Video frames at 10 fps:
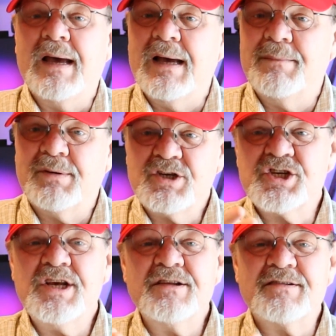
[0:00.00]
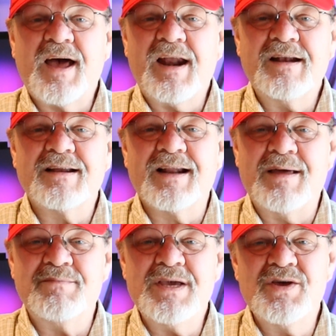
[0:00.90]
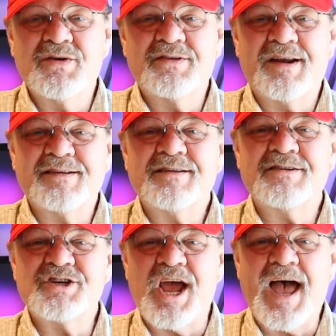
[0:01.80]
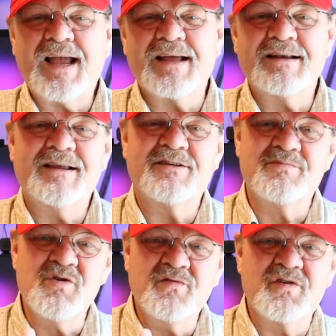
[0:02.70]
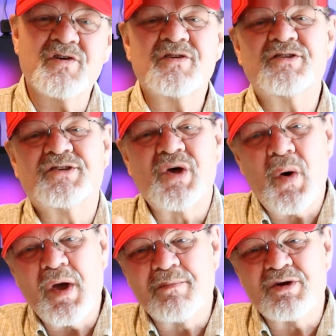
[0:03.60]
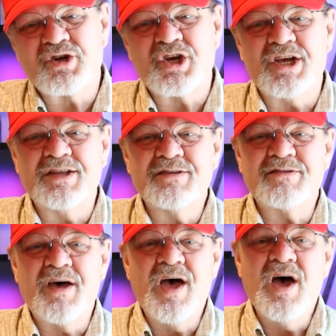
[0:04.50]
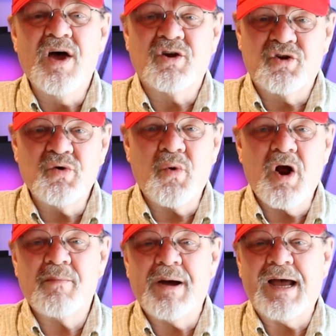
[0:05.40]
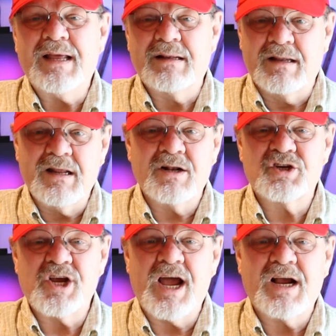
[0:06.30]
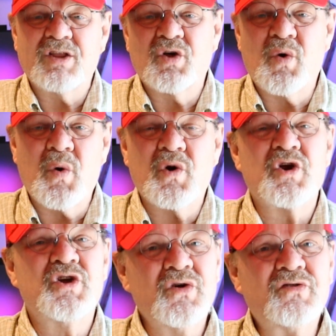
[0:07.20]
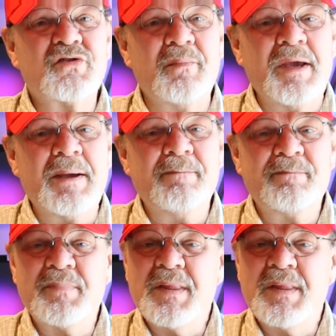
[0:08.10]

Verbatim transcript: uh, but she decided to let me use it as a shack and has moved her sewing machines to where my little shack in the corner used to be.